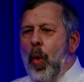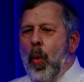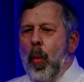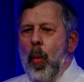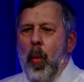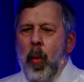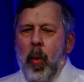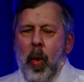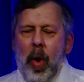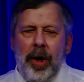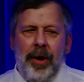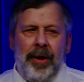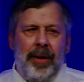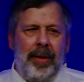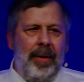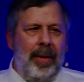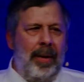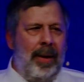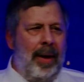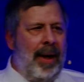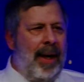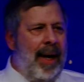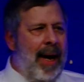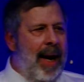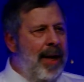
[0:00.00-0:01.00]
What
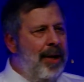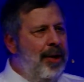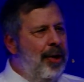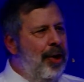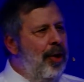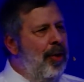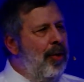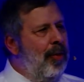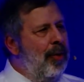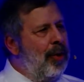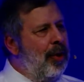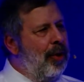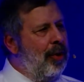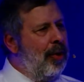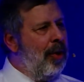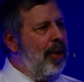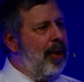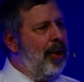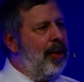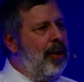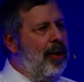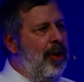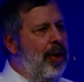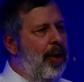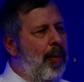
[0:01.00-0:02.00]
can you
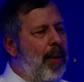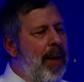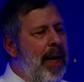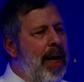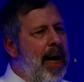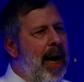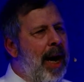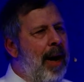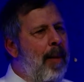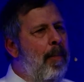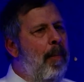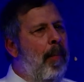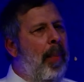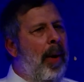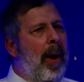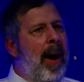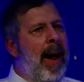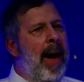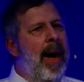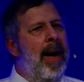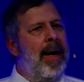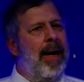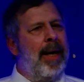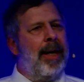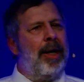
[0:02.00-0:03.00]
start doing and
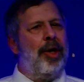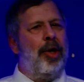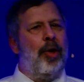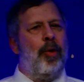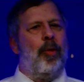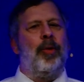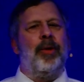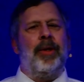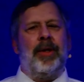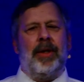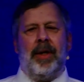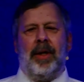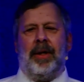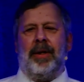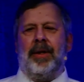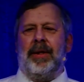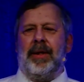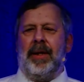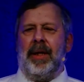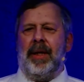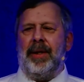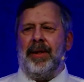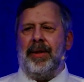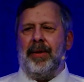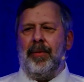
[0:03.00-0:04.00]
planning your
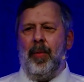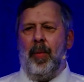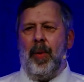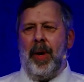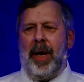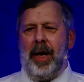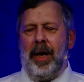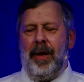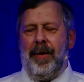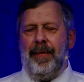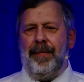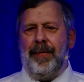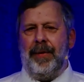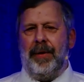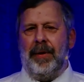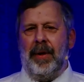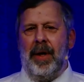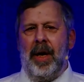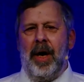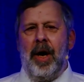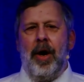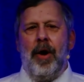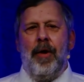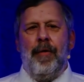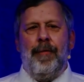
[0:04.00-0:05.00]
success waves
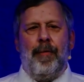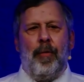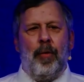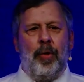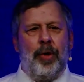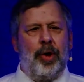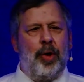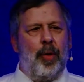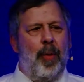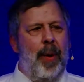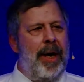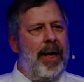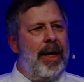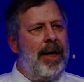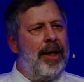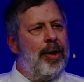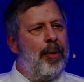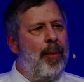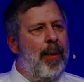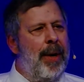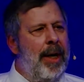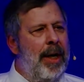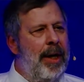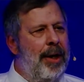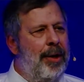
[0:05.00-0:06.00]
for
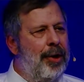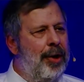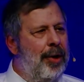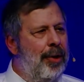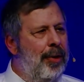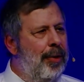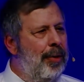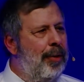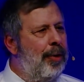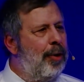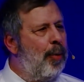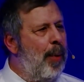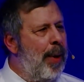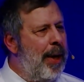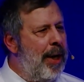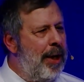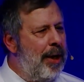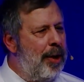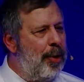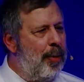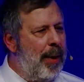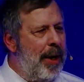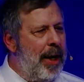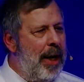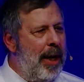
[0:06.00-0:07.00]
2022,
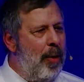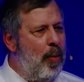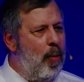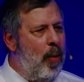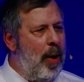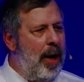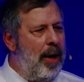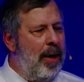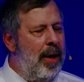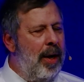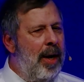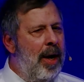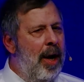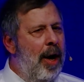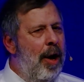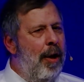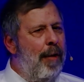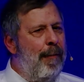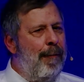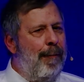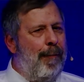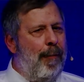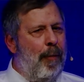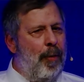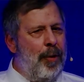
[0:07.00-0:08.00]
2021
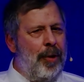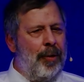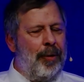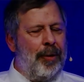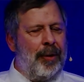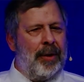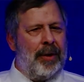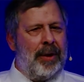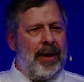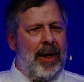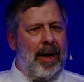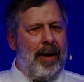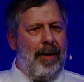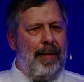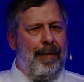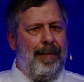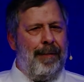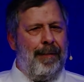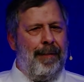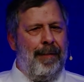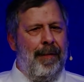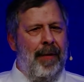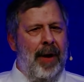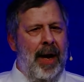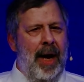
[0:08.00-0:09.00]
for
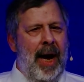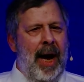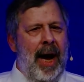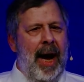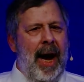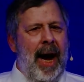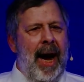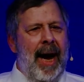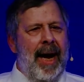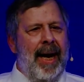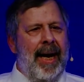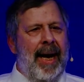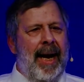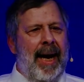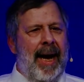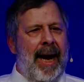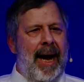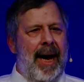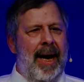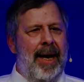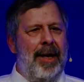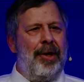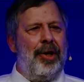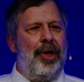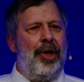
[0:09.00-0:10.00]
yourself?
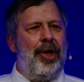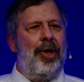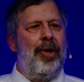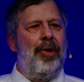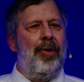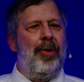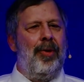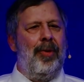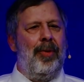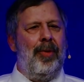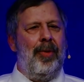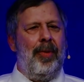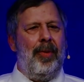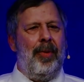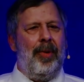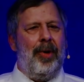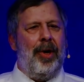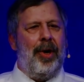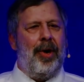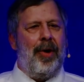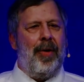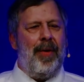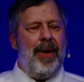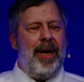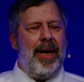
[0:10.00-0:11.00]
Can you
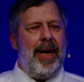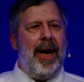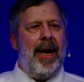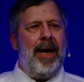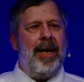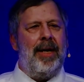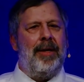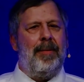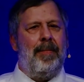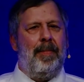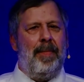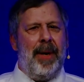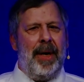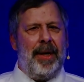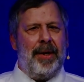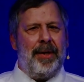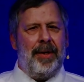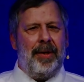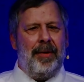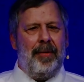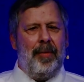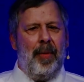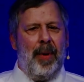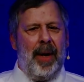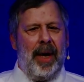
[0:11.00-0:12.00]
create
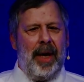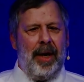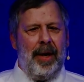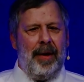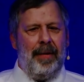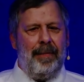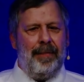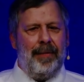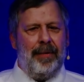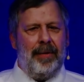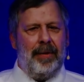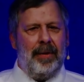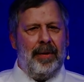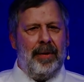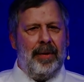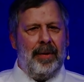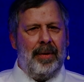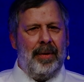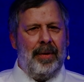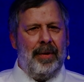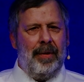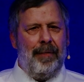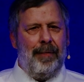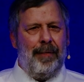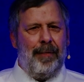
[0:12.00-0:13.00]
better waves
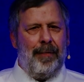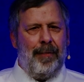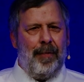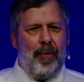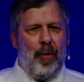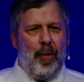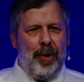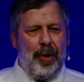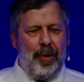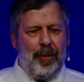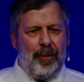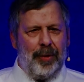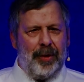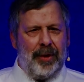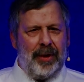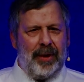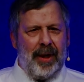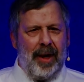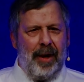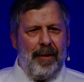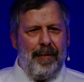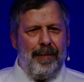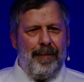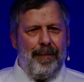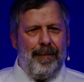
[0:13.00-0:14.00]
for
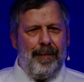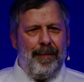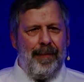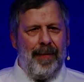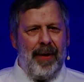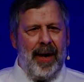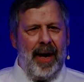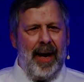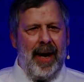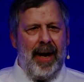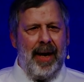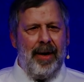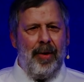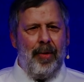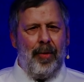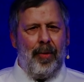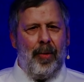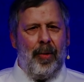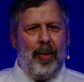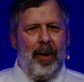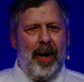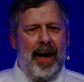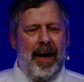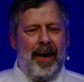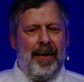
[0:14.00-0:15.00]
yourself and
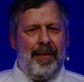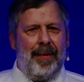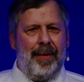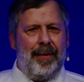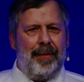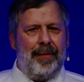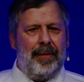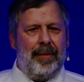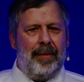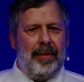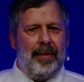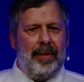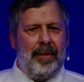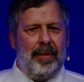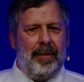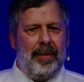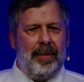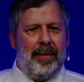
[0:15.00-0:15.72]
all others?